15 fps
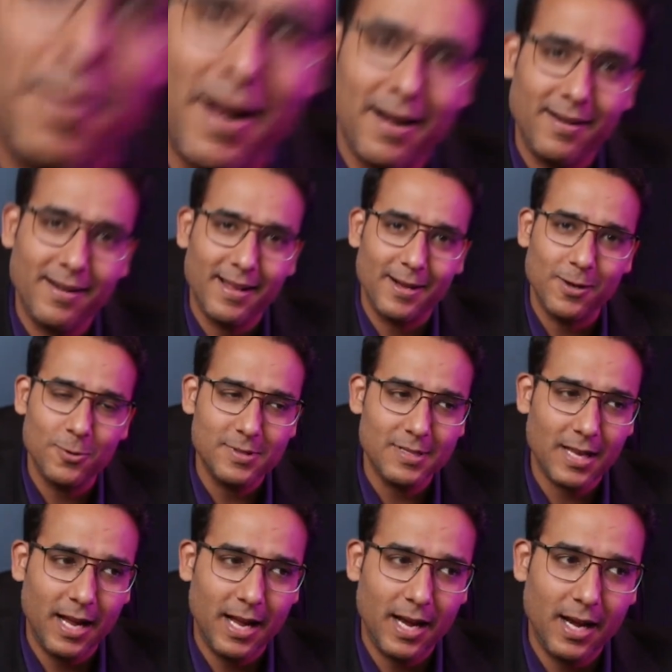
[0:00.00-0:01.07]
abandoned house
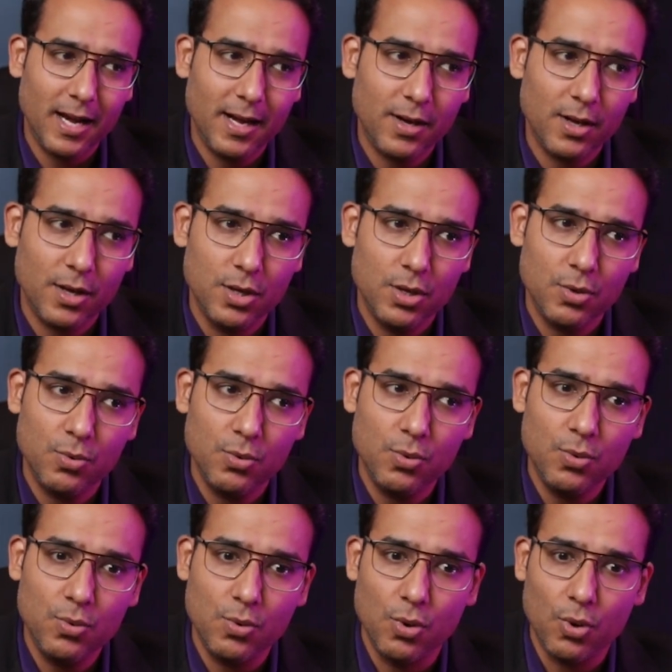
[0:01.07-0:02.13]
and you
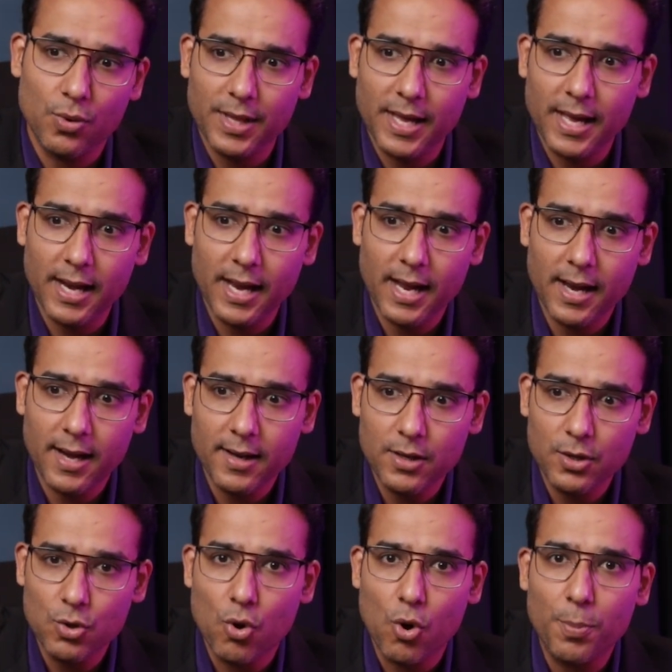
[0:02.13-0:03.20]
go there
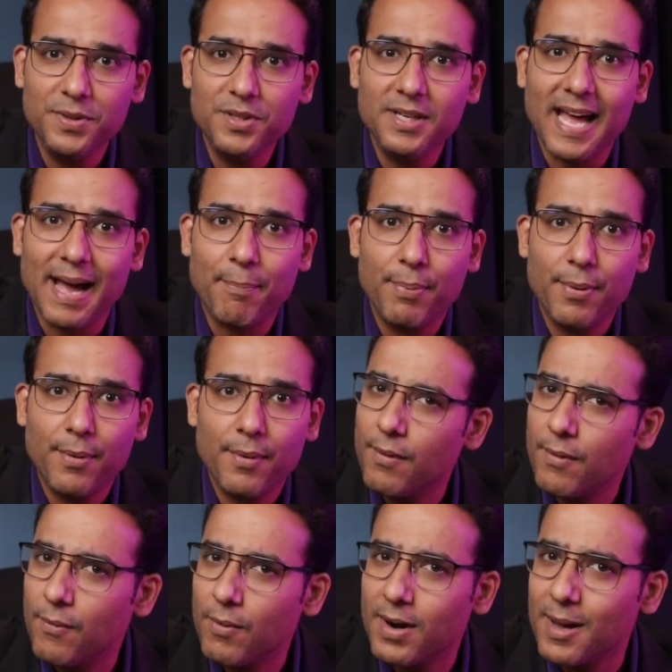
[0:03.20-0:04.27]
and you open the tap.
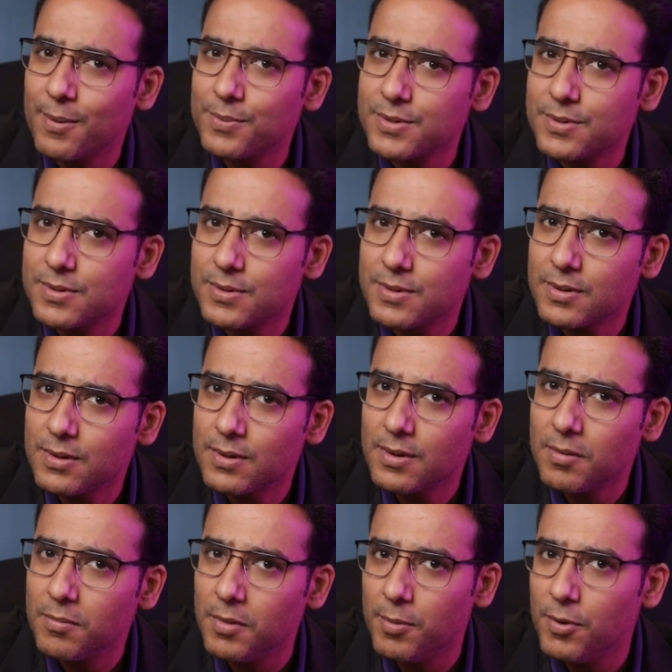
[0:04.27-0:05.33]
What happens?
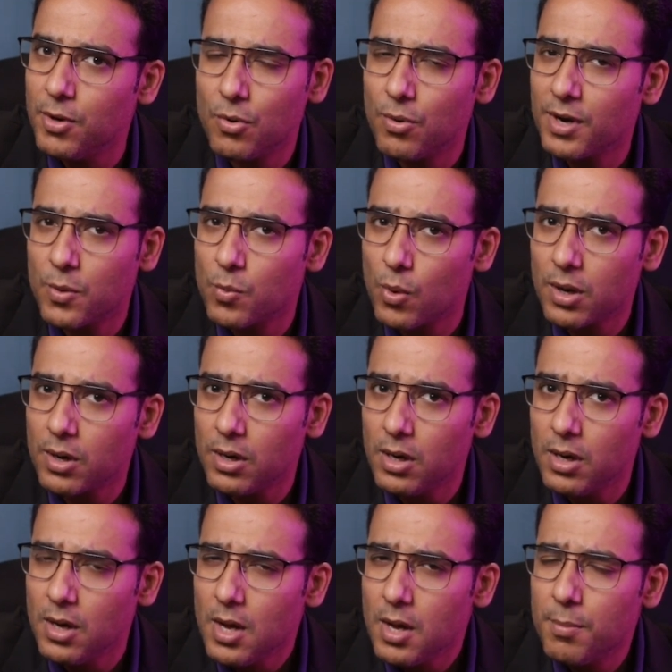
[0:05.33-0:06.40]
Maybe you don't get water.
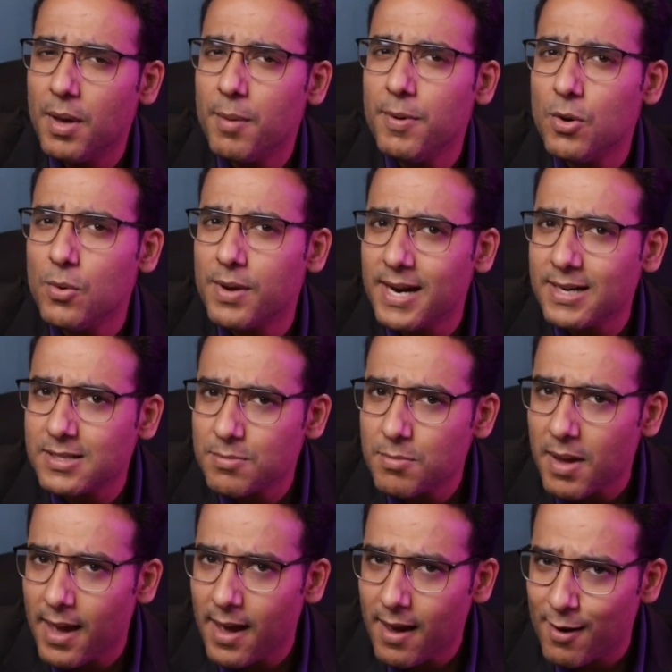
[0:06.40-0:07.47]
Maybe you get some
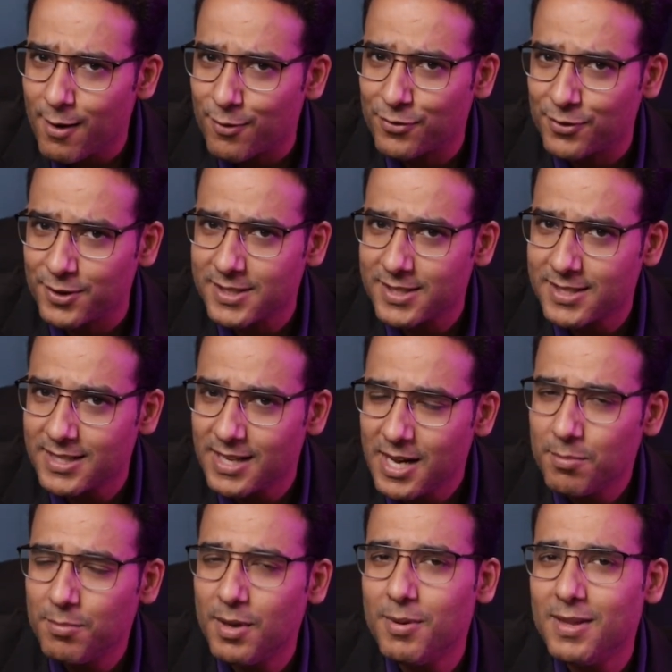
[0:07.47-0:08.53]
air first.
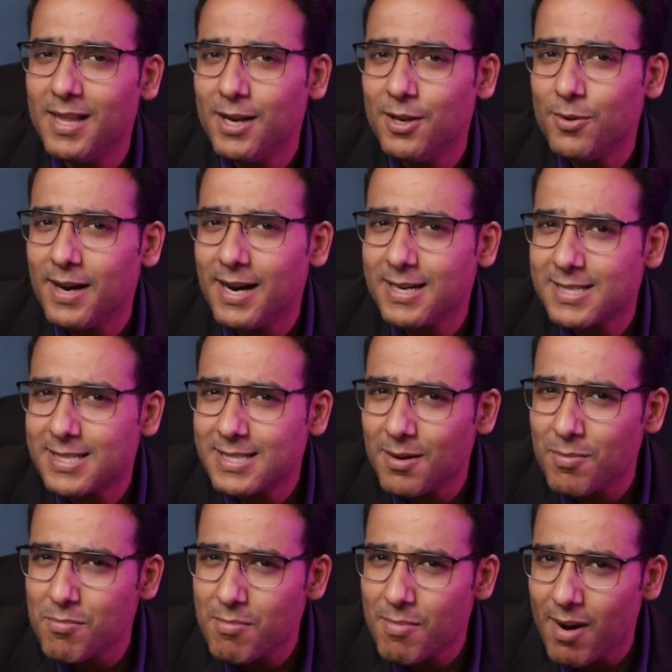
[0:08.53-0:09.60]
Maybe then you get
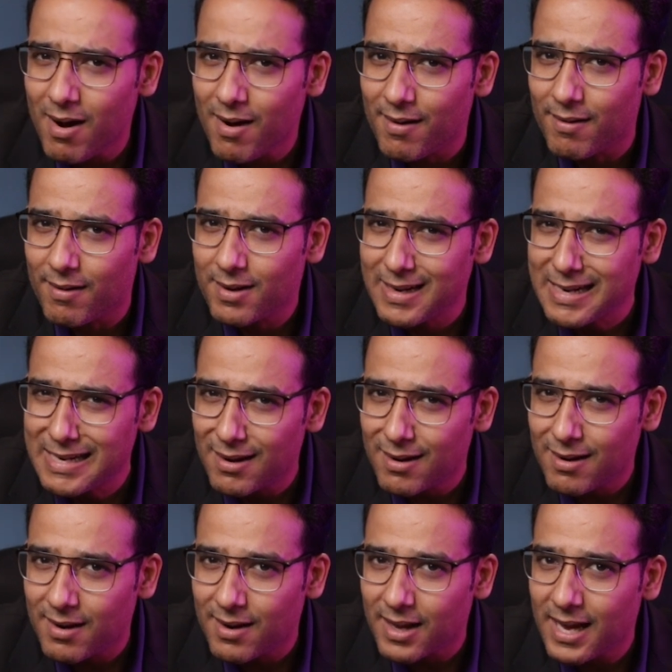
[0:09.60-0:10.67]
some mud,
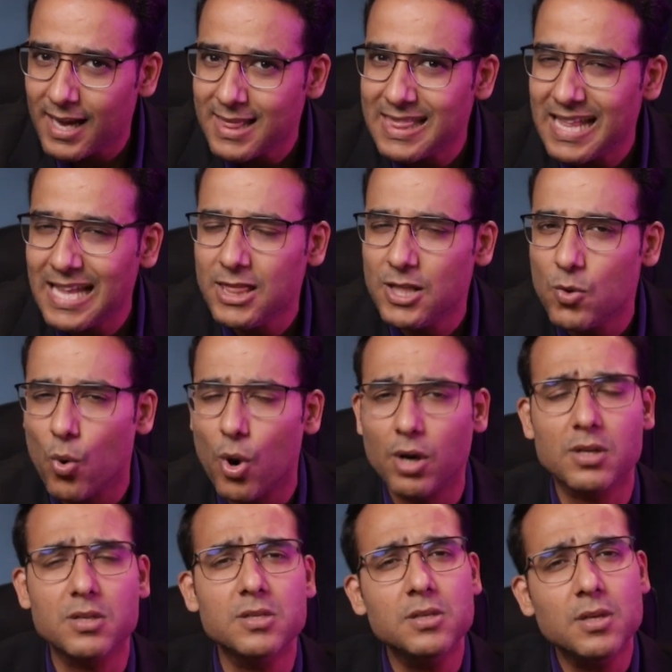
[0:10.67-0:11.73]
dirt, and then the
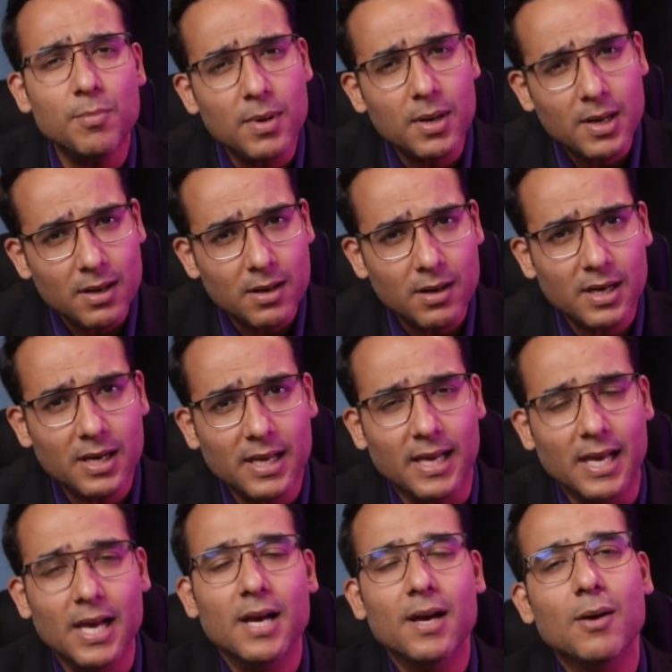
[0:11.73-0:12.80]
water.
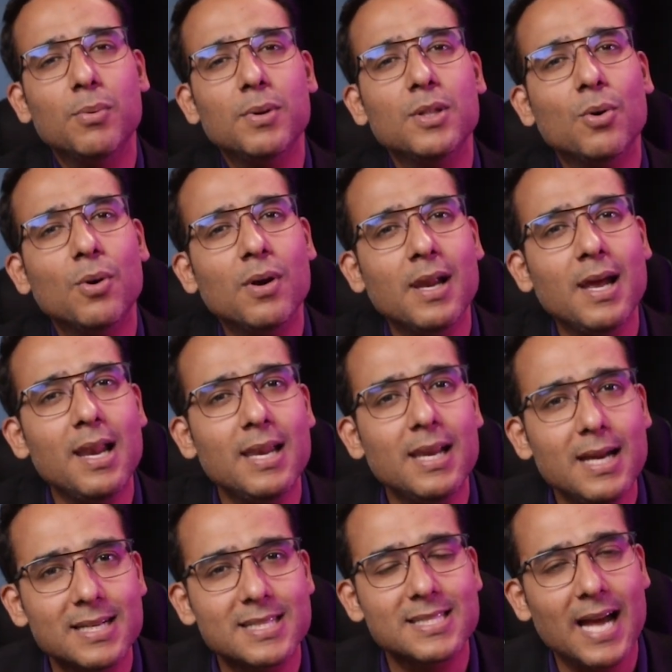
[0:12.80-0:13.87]
Similarly, with online
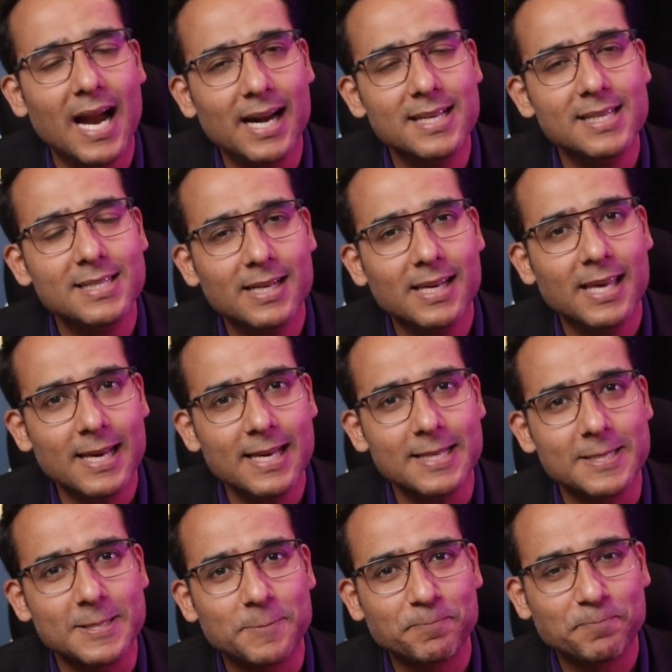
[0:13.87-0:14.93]
leads, that is a
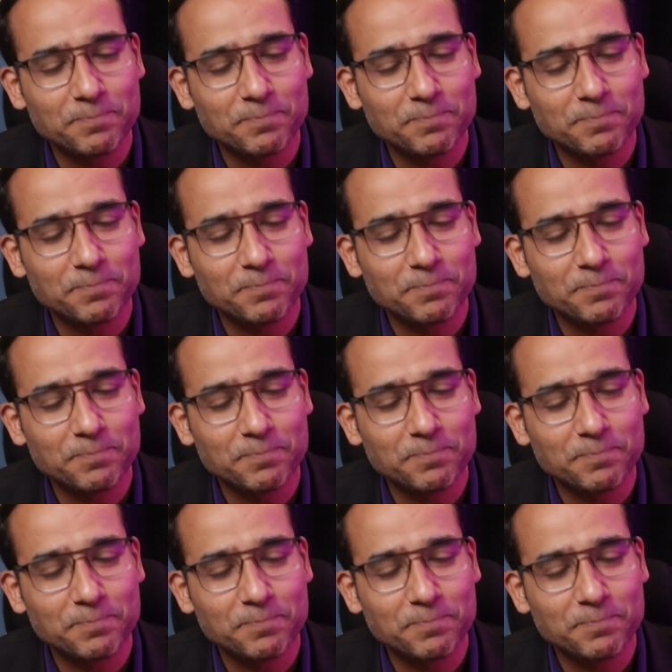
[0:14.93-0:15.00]
case.